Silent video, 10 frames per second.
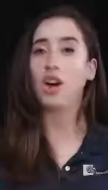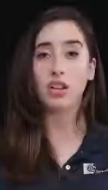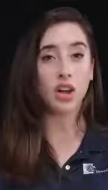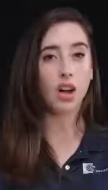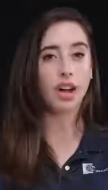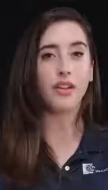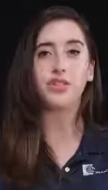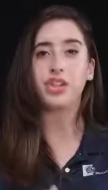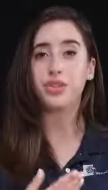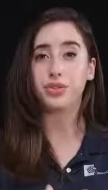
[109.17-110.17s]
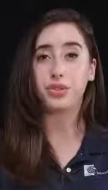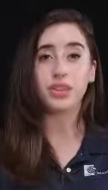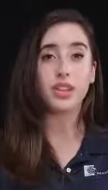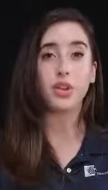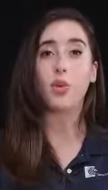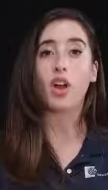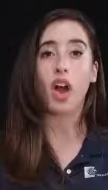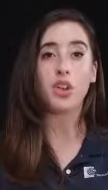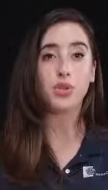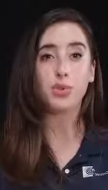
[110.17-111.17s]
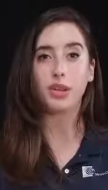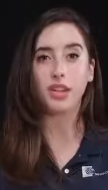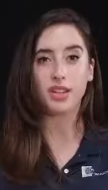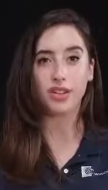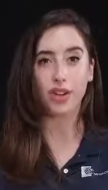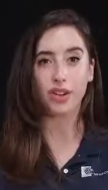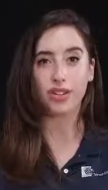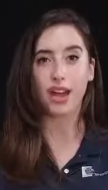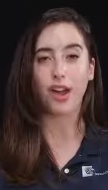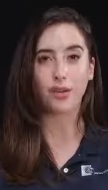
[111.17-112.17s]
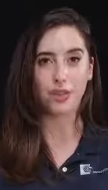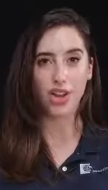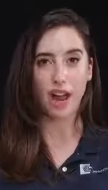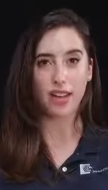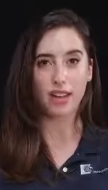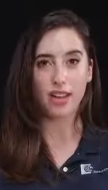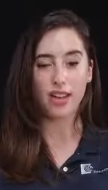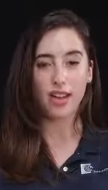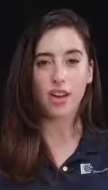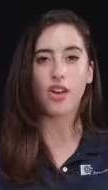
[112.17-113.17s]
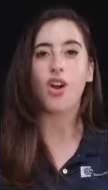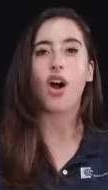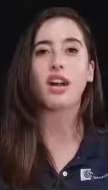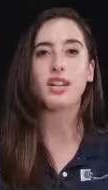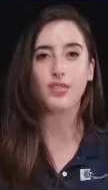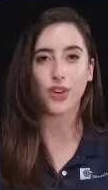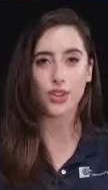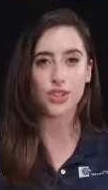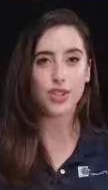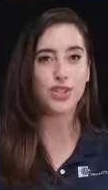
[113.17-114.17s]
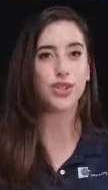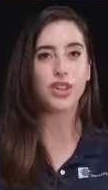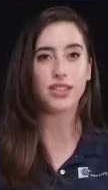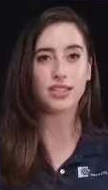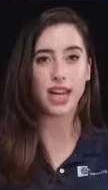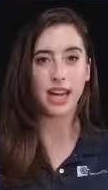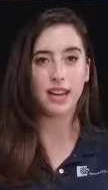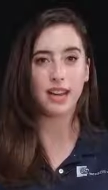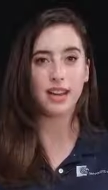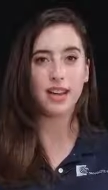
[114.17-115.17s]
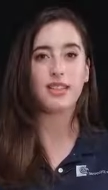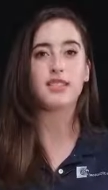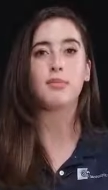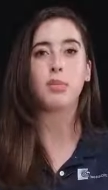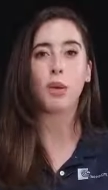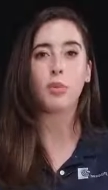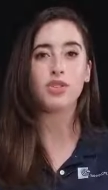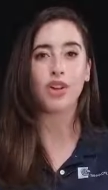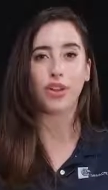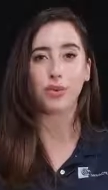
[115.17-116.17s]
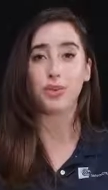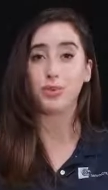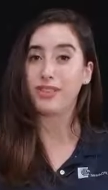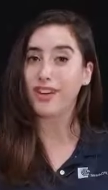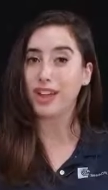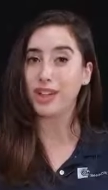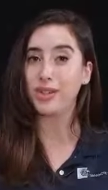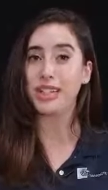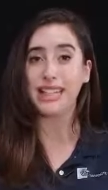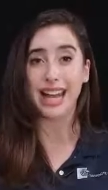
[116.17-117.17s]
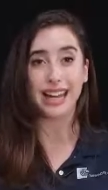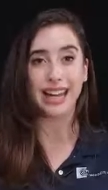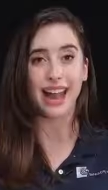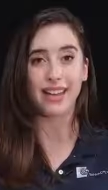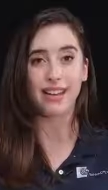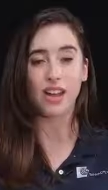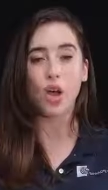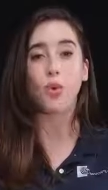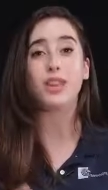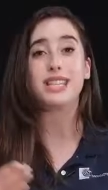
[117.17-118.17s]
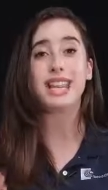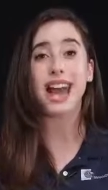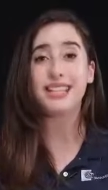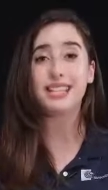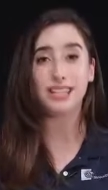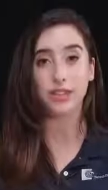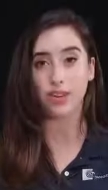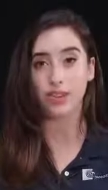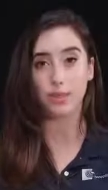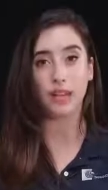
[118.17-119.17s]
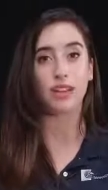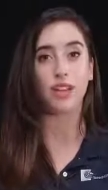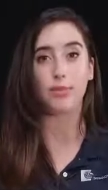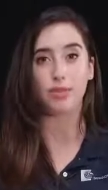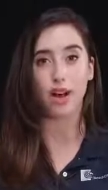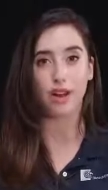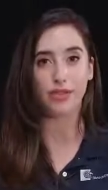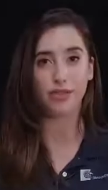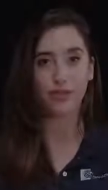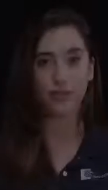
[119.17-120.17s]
Not long after introducing the $100 billion agro check, on August 1, 2008, the Zimbabwean dollar was revalued yet again, with 10 zeros being lopped off.